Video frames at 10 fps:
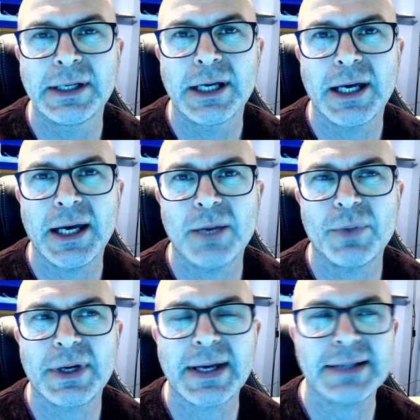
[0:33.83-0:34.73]
But
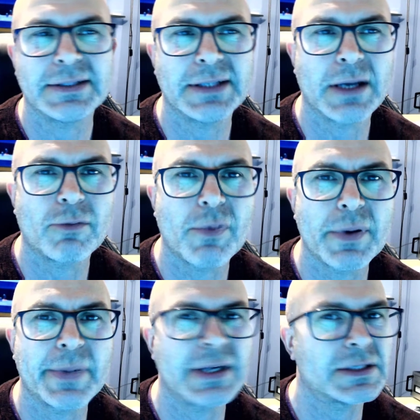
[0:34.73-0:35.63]
I guess that there'll probably
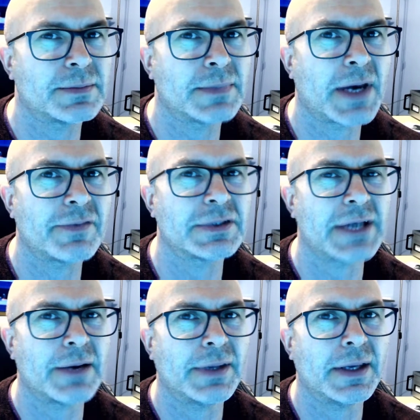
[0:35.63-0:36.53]
be some others
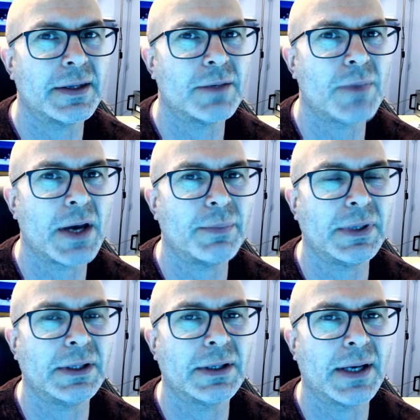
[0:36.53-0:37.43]
out there that might
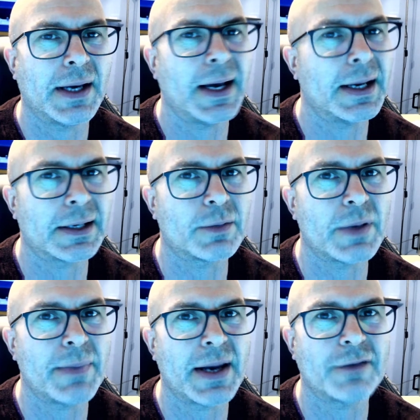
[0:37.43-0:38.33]
be a little bit
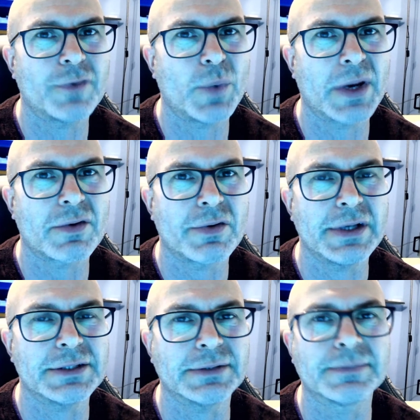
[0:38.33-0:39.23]
better for whatever
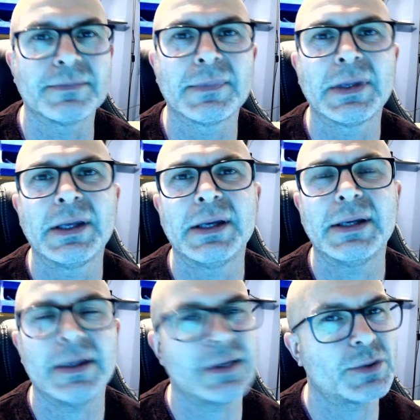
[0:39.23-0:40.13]
reason.
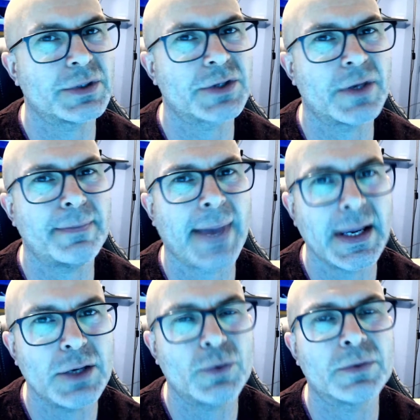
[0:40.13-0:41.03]
Now this one's got a
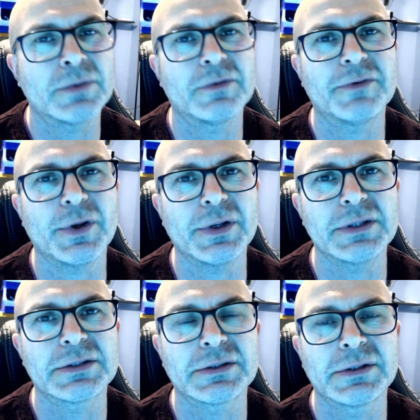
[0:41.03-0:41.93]
manual
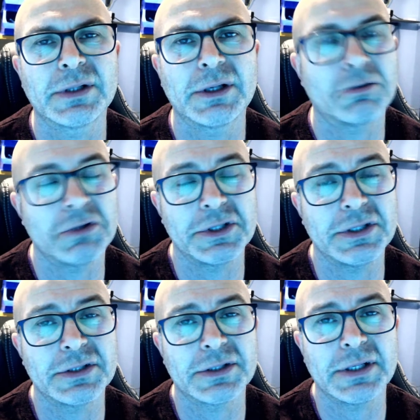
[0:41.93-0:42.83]
focus, which
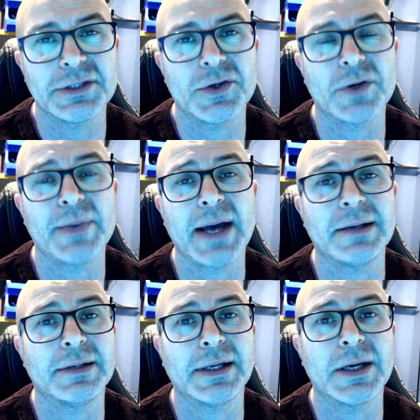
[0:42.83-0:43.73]
is not a bad
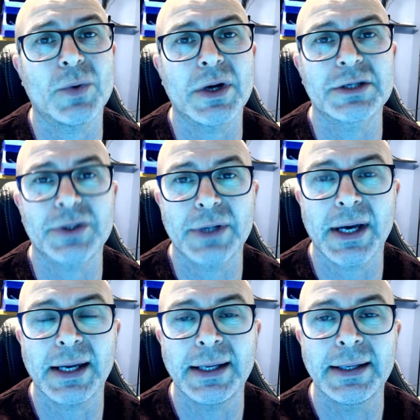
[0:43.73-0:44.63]
thing, it works okay.